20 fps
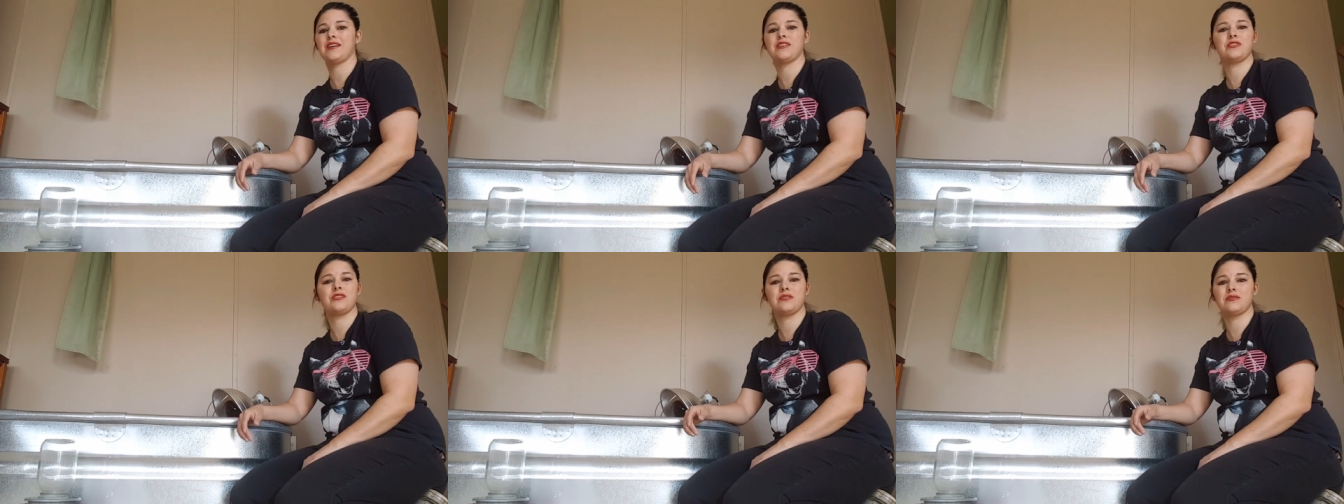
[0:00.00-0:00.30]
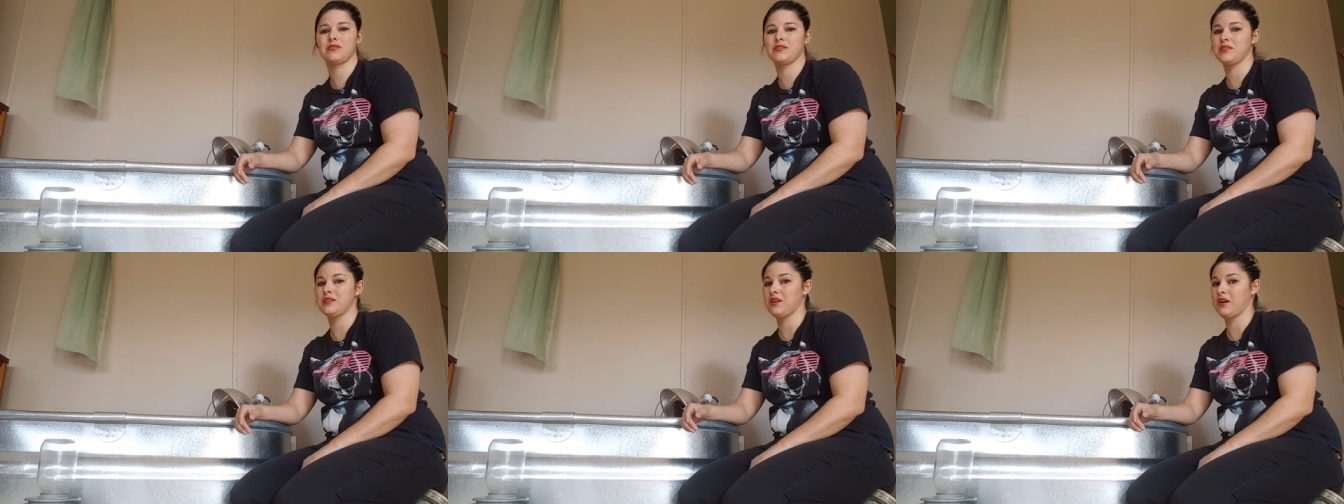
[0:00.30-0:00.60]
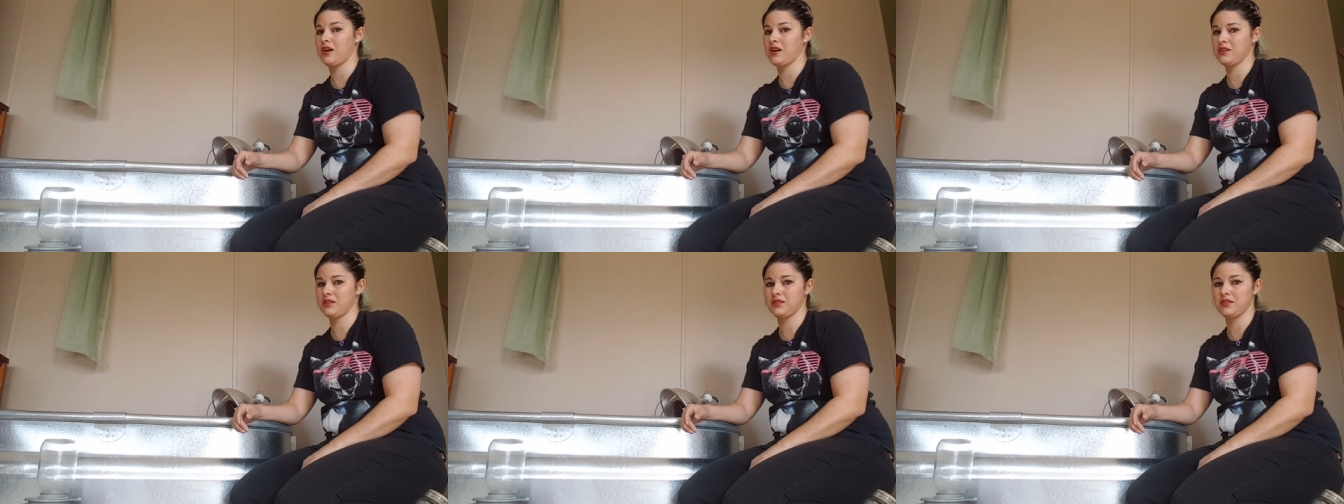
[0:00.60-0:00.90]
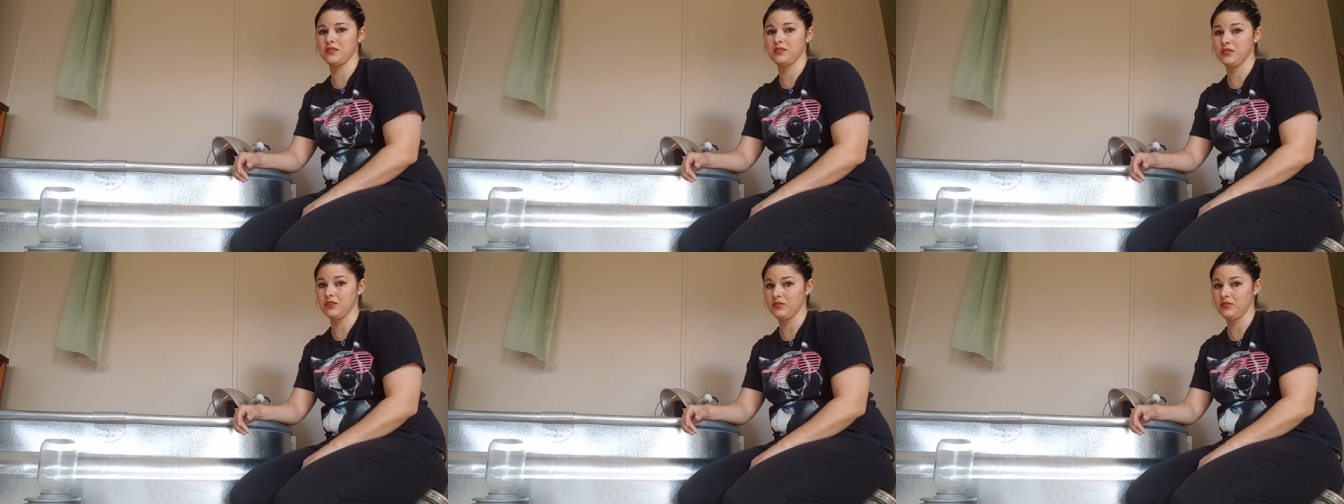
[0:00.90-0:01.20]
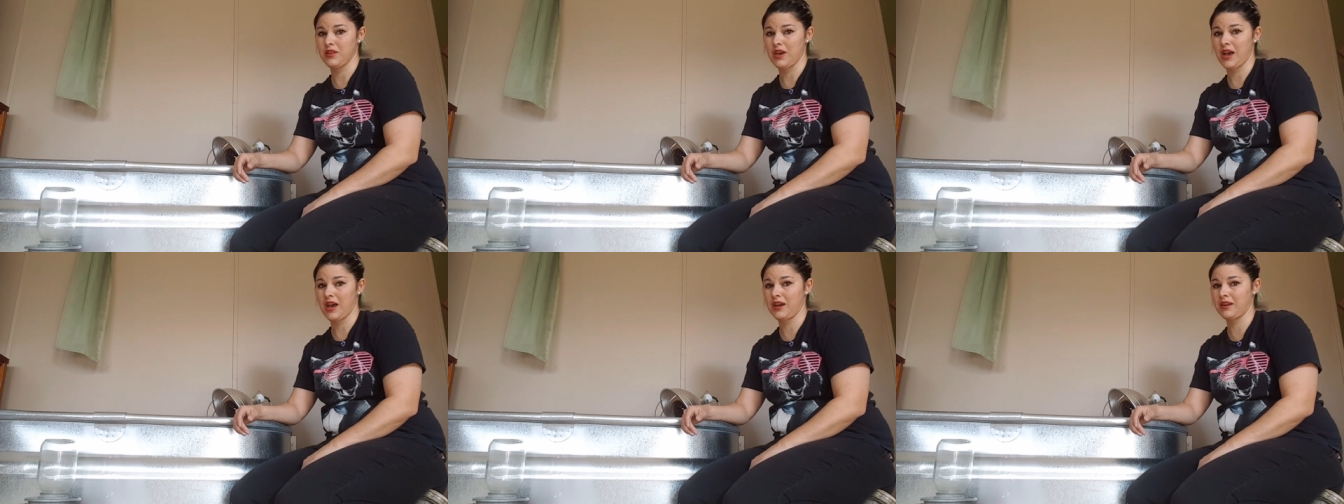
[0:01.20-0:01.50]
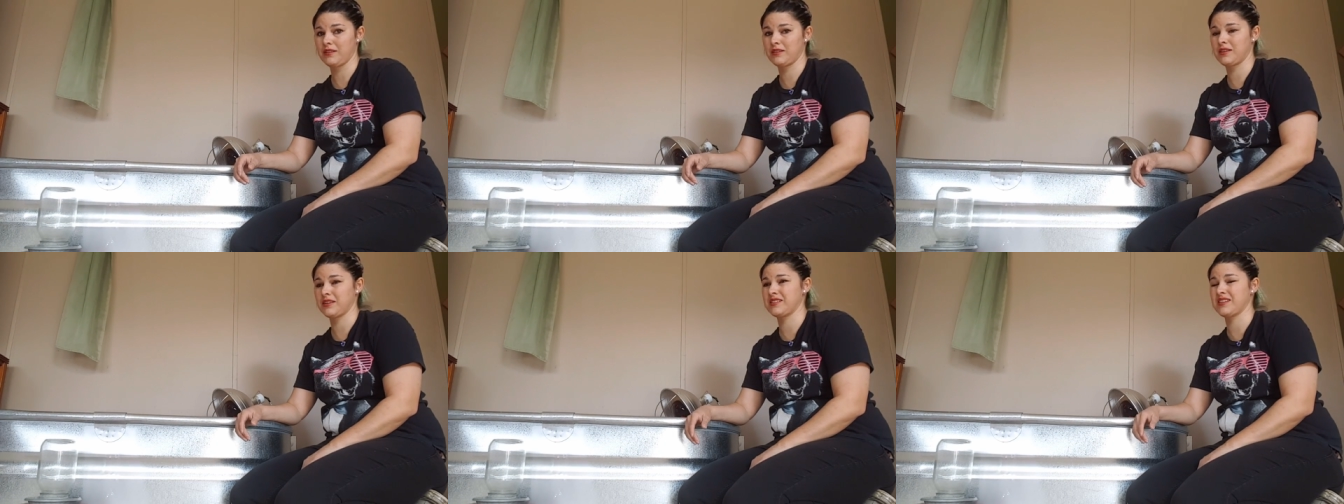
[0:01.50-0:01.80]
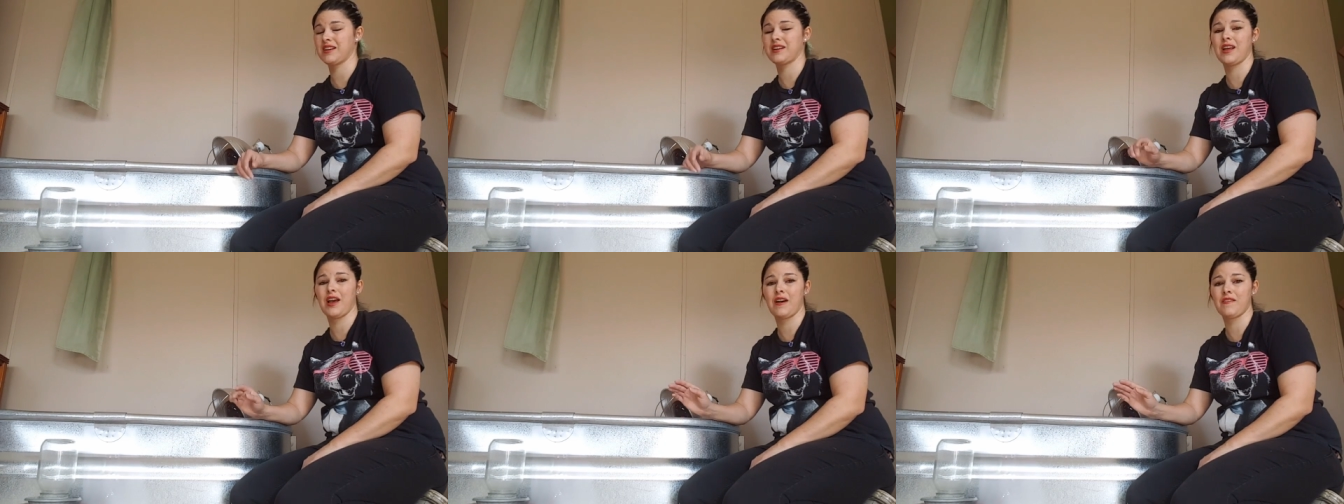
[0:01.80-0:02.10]
I chose not to do that
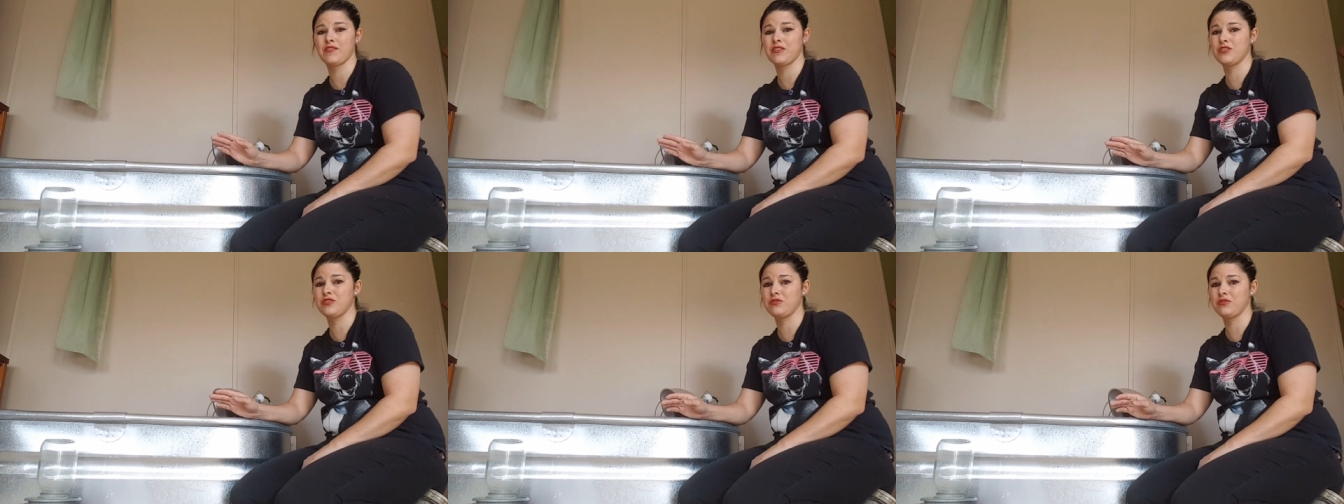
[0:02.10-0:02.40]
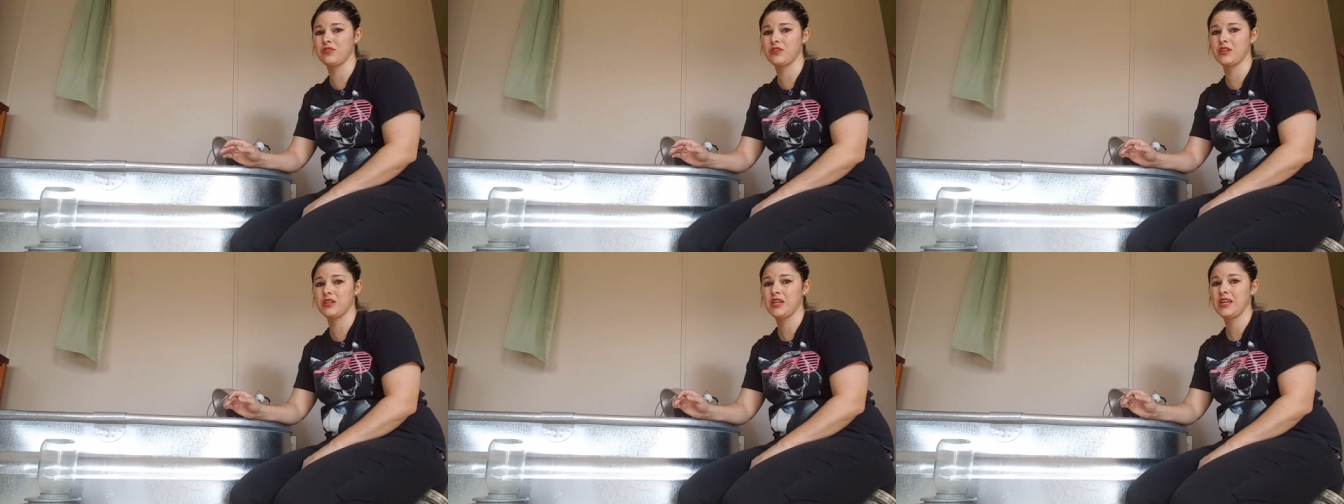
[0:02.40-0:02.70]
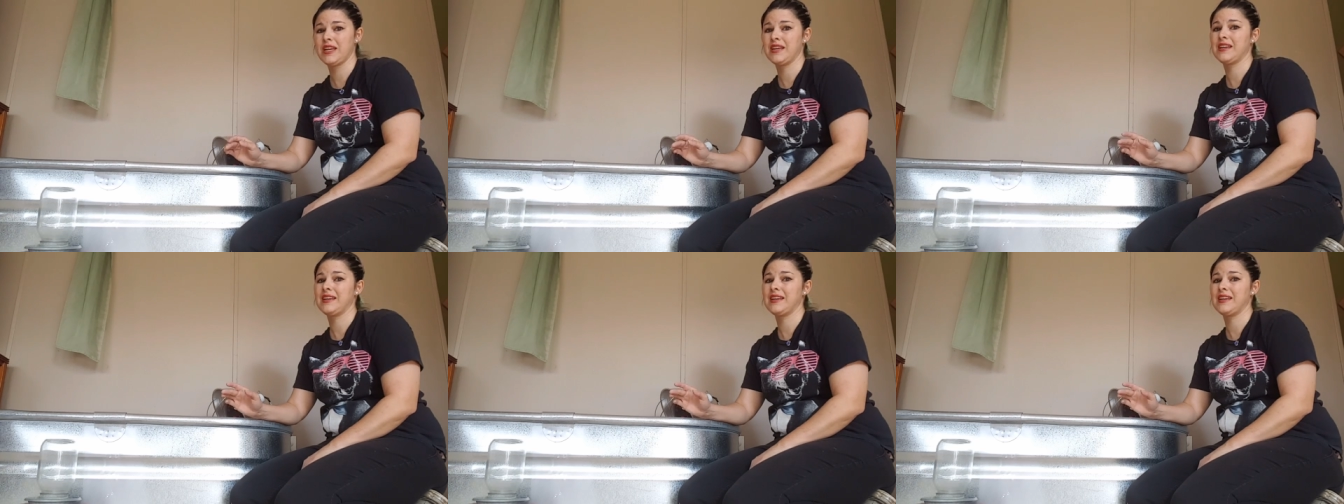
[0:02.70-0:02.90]
because I'd have to do it